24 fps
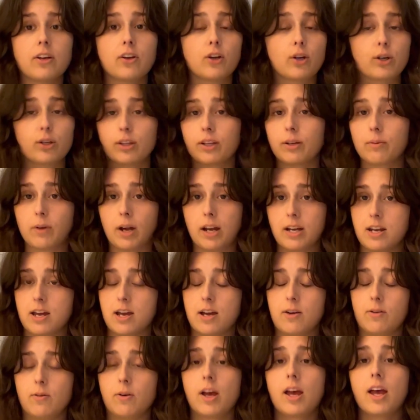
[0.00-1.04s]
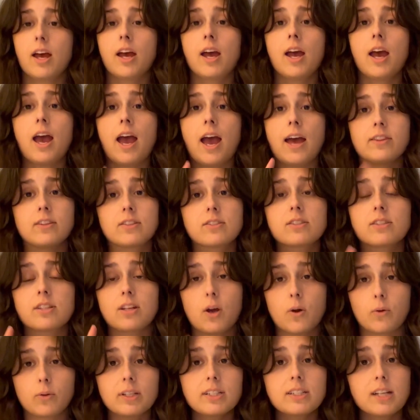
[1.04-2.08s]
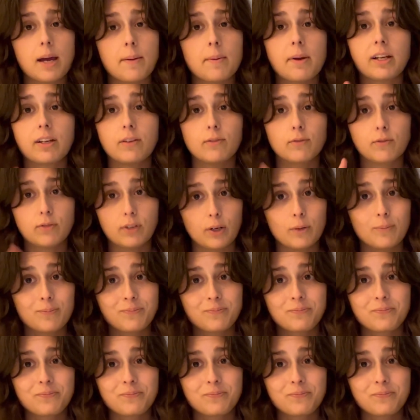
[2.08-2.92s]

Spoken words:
currently right now. This is the only time I can film.